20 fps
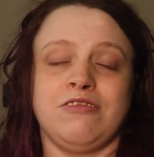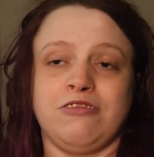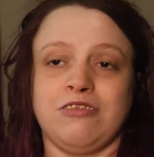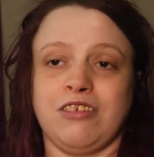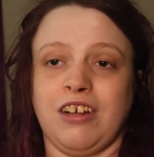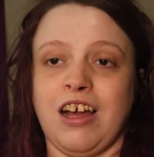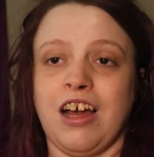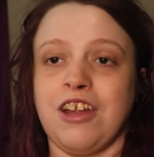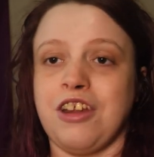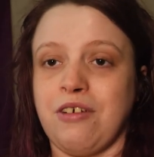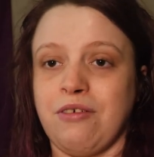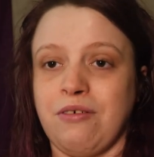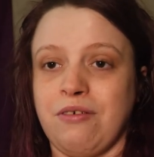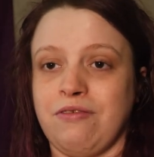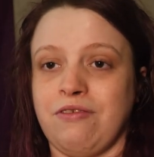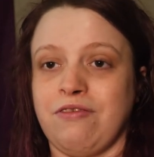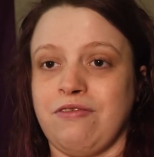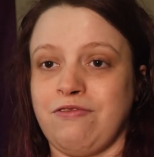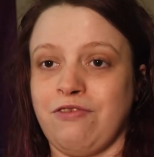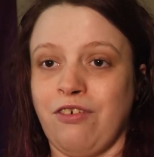Like, I
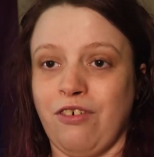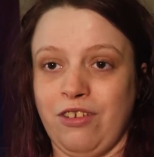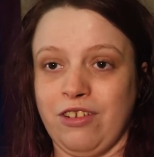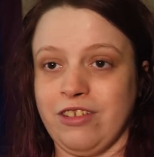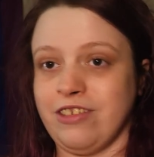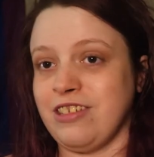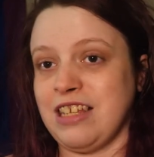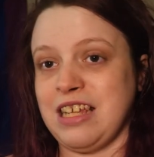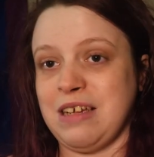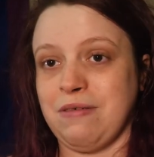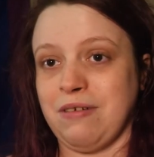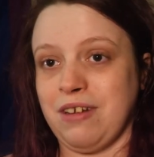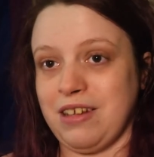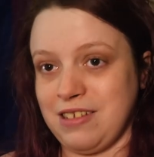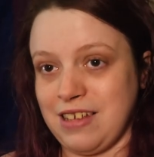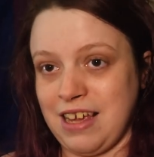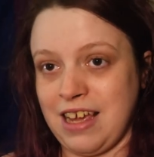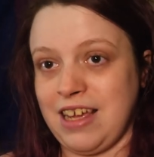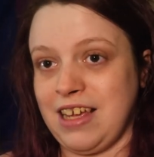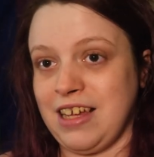don't fall asleep when
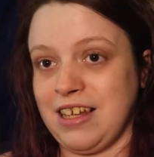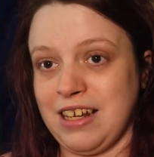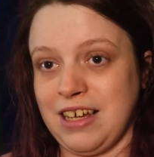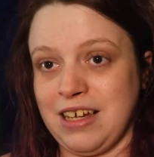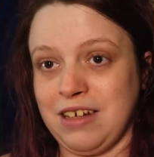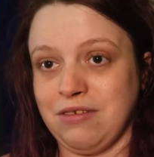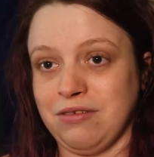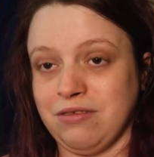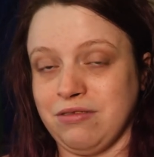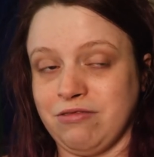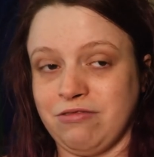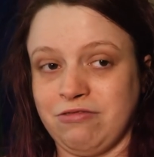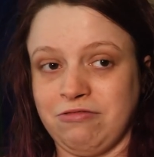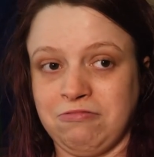I take it now.